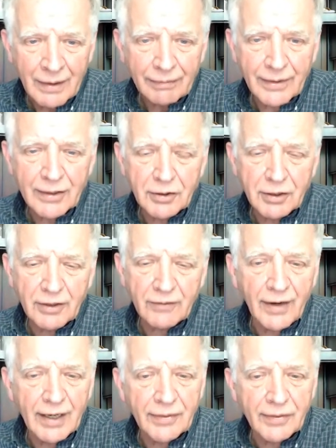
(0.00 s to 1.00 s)
than to
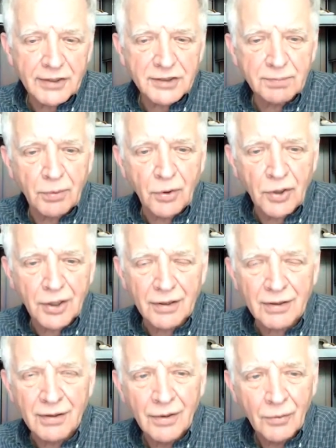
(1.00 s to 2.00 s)
divide the
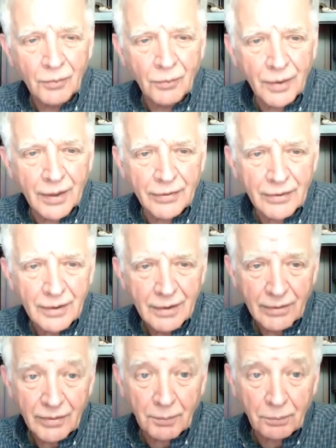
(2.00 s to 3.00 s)
spoil with
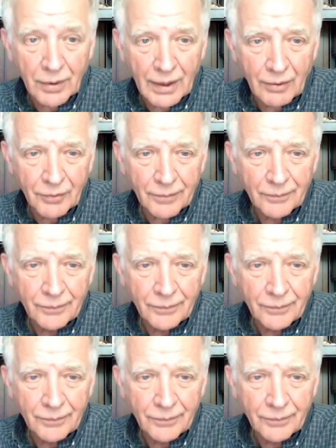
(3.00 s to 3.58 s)
the proud.